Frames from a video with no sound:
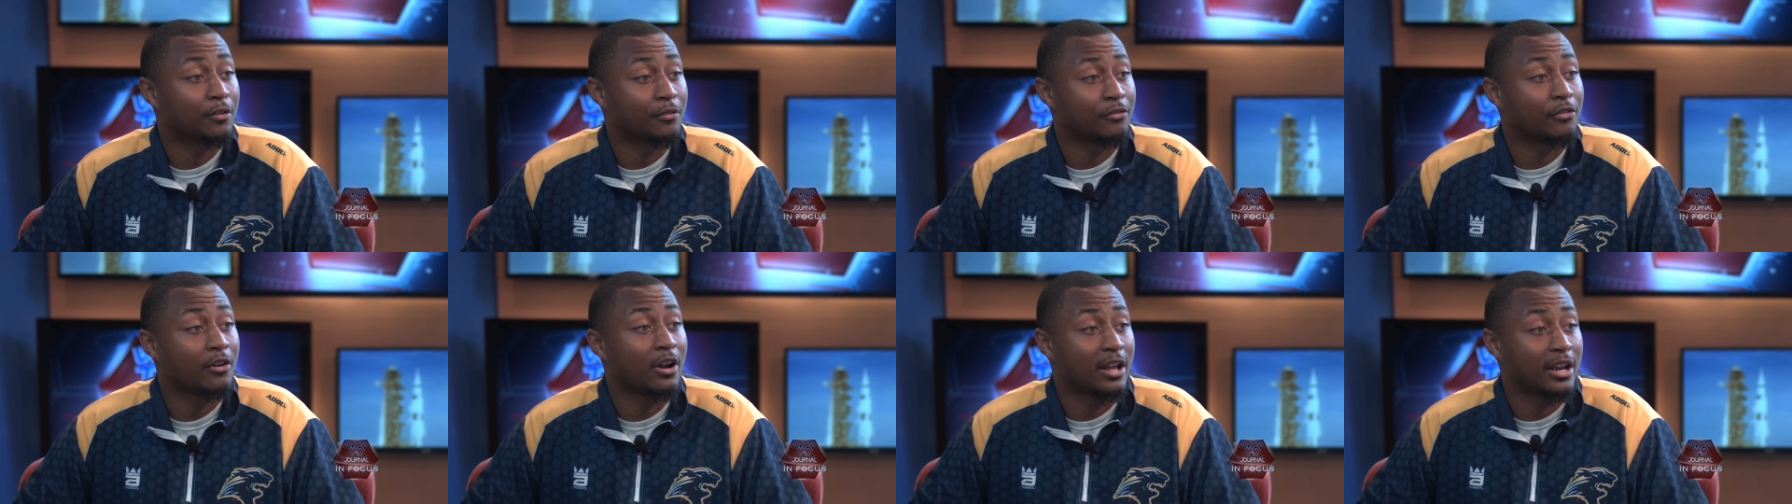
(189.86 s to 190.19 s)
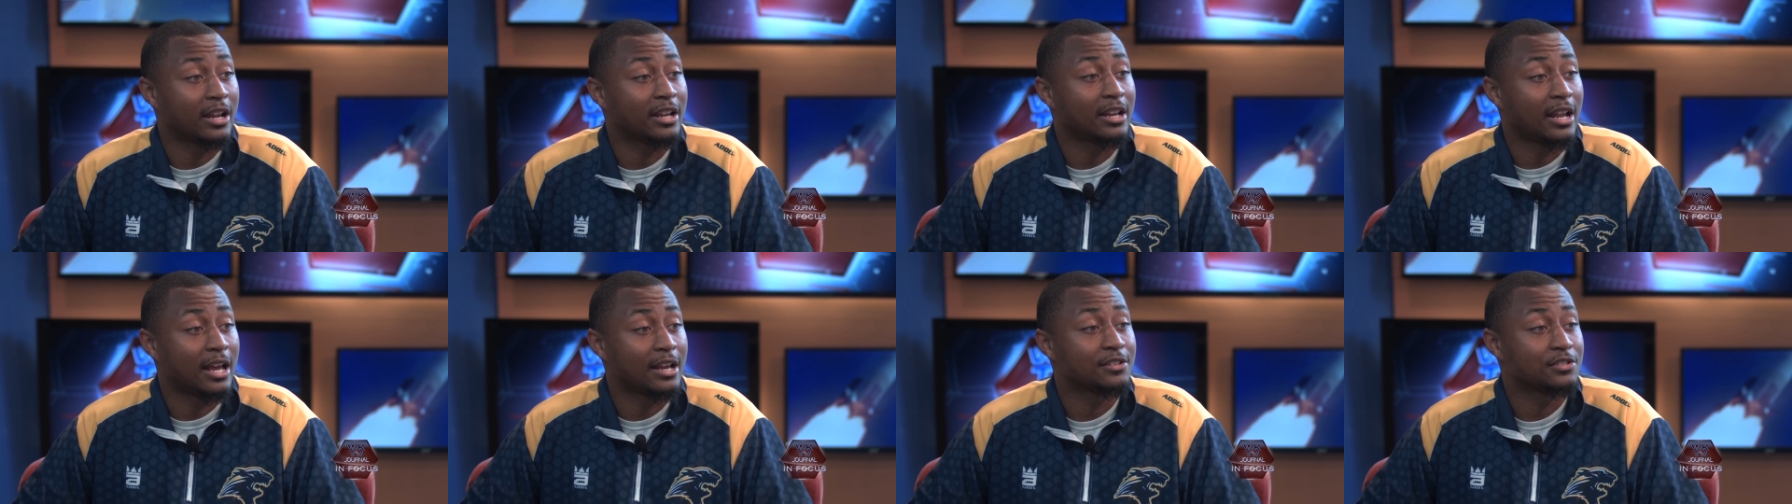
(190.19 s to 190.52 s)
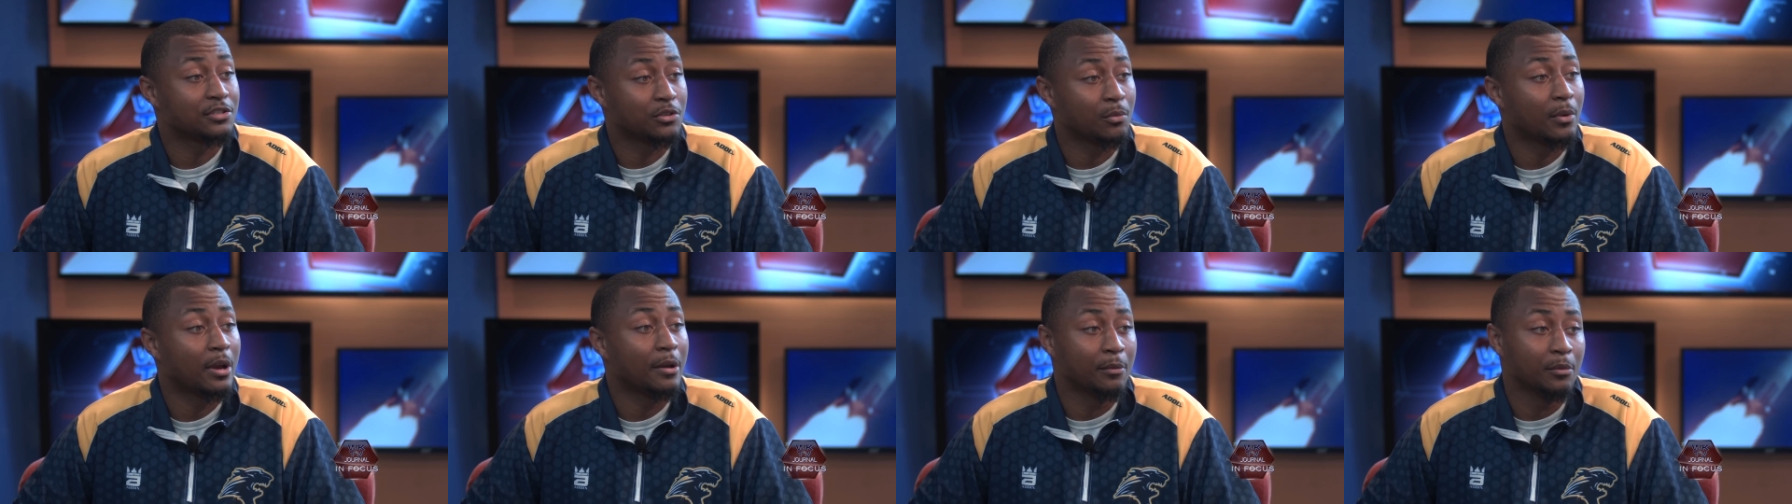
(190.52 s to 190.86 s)
Friday nights
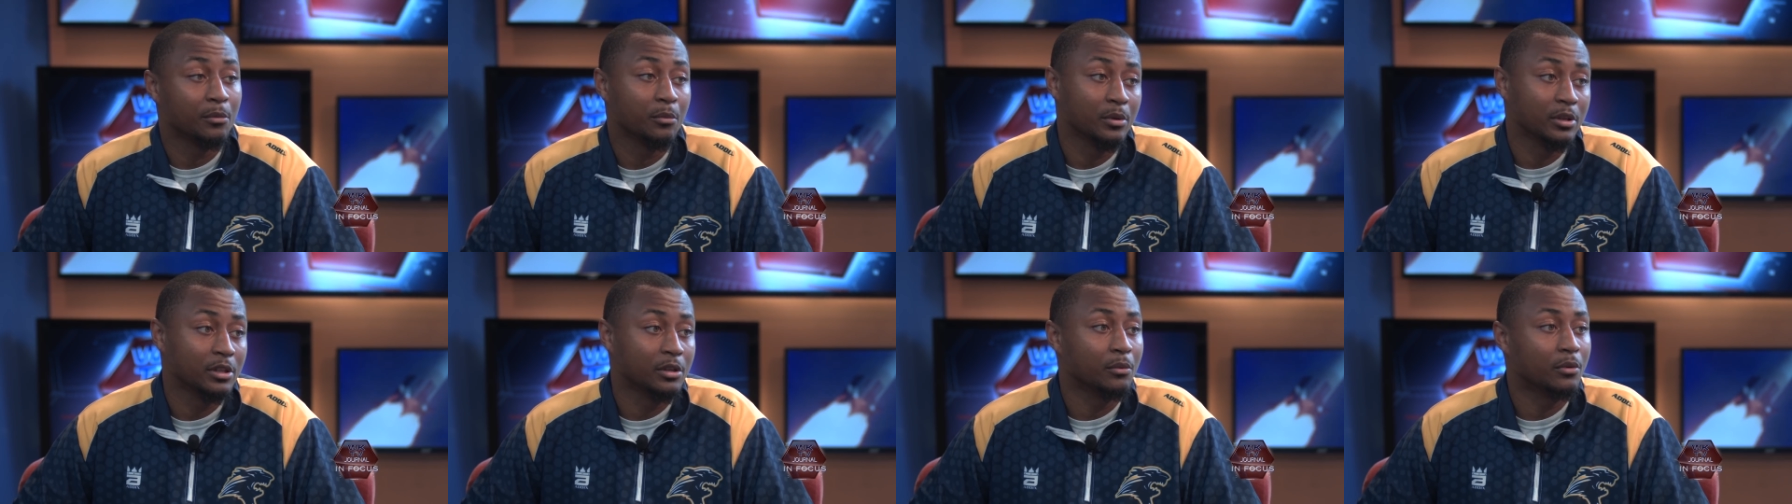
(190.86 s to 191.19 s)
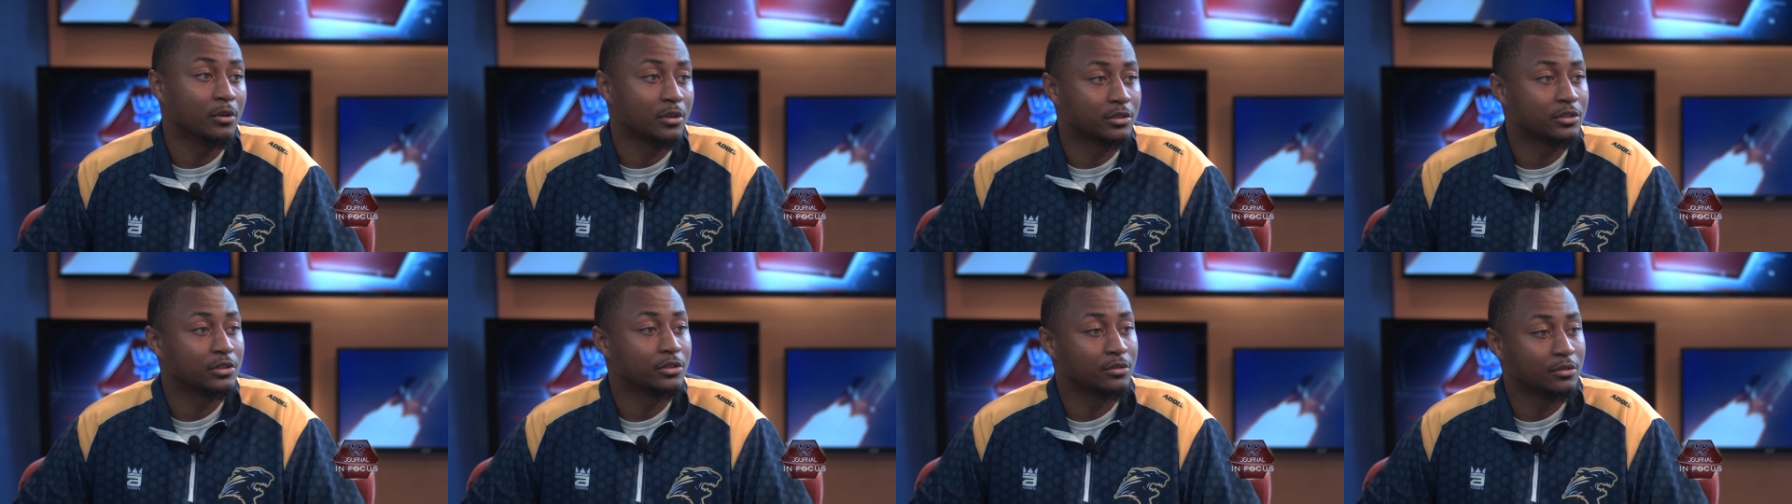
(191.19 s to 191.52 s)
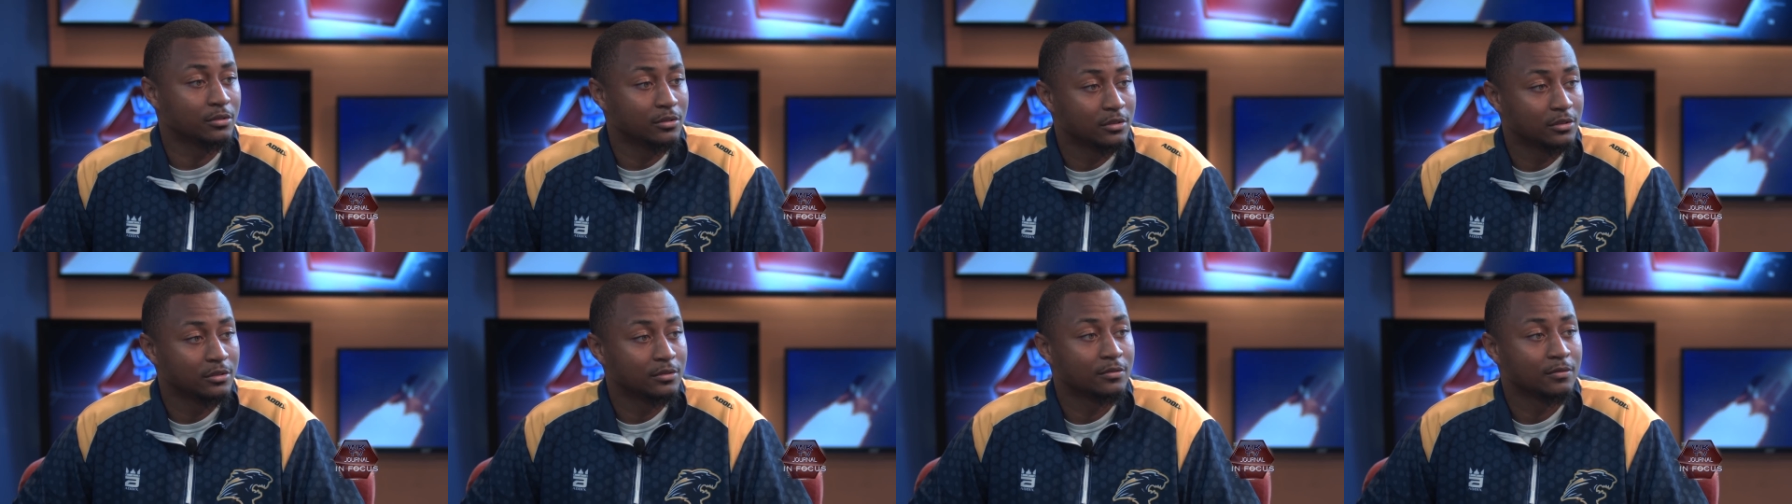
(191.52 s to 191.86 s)
the way we really want to.
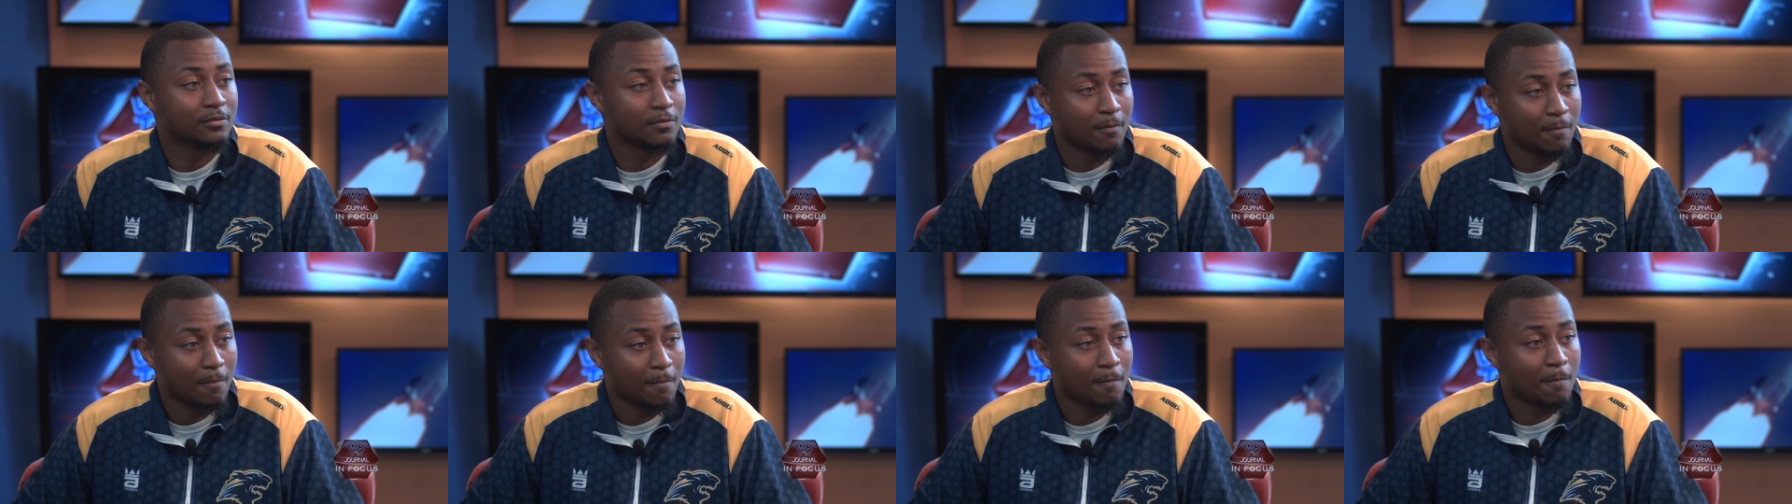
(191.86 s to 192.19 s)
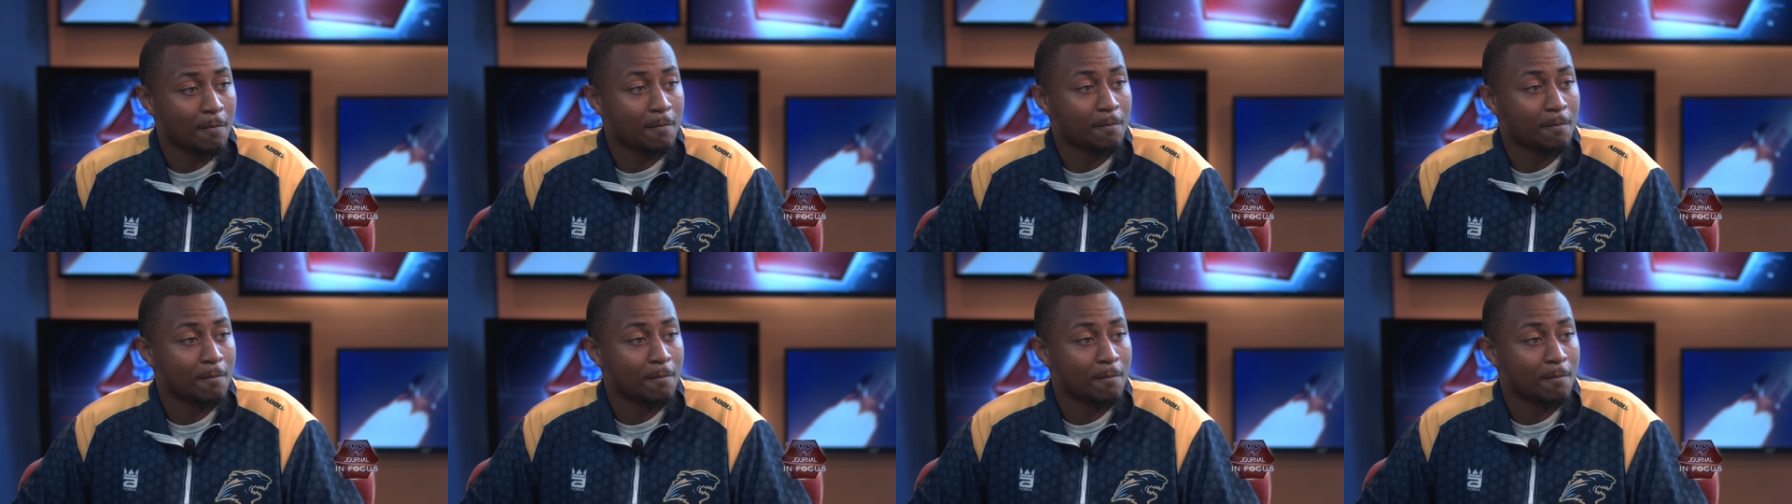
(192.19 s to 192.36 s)
Very good.